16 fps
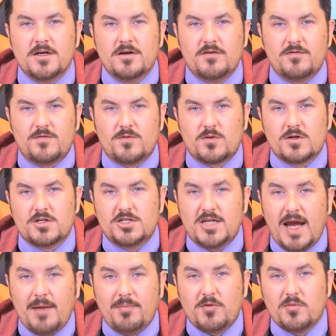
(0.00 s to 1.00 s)
For a
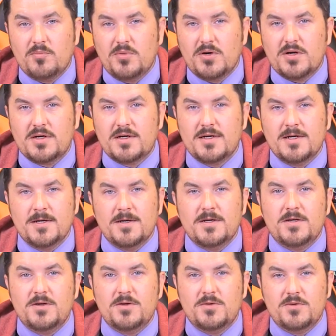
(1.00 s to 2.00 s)
chapter book,
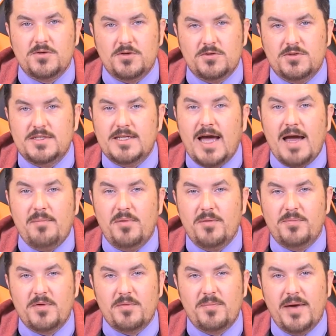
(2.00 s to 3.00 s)
you, you type
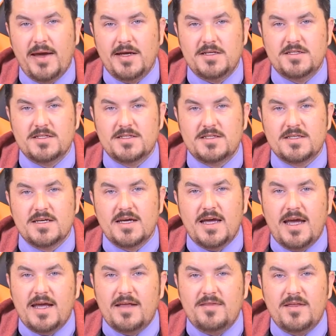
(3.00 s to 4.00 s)
up your pages
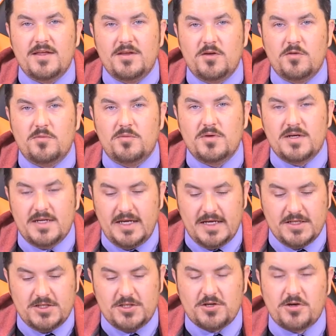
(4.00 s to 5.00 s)
and then you
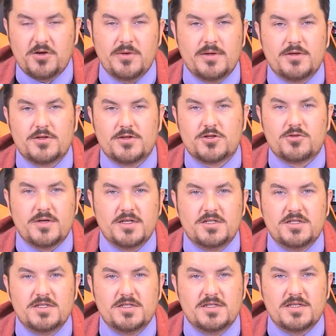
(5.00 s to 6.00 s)
insert your
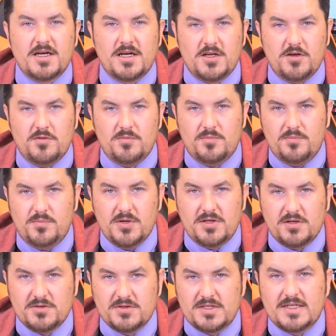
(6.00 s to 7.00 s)
illustrations and you put
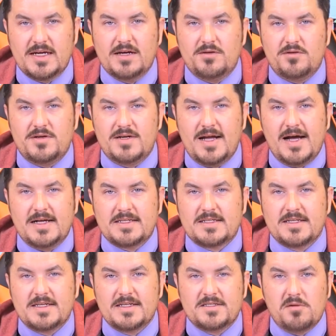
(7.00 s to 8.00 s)
those together
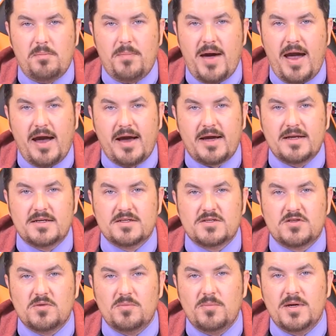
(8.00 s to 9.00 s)
nicely as a packet to
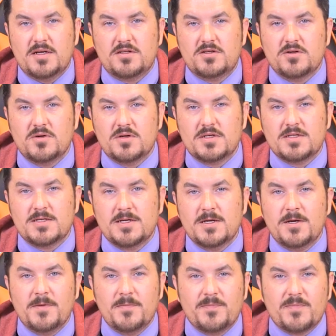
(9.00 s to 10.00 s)
submit to us.
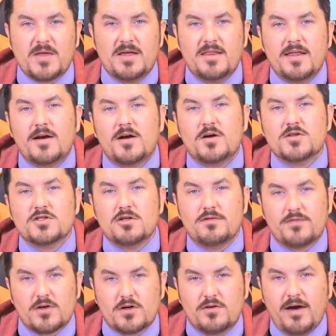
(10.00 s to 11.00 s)
And then also
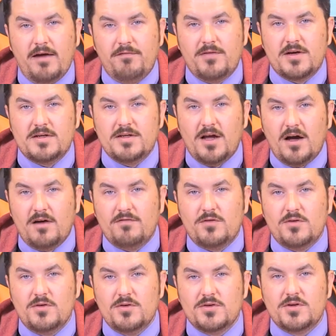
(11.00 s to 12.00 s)
for graphic
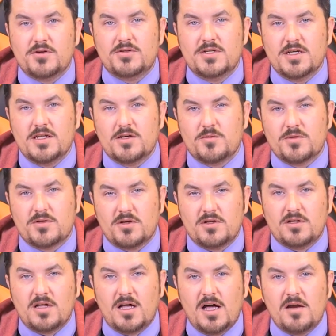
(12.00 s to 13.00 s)
novel, you're dealing with a
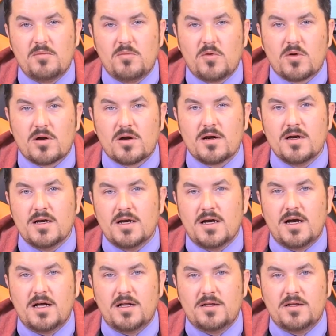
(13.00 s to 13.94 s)
lot of more, uh,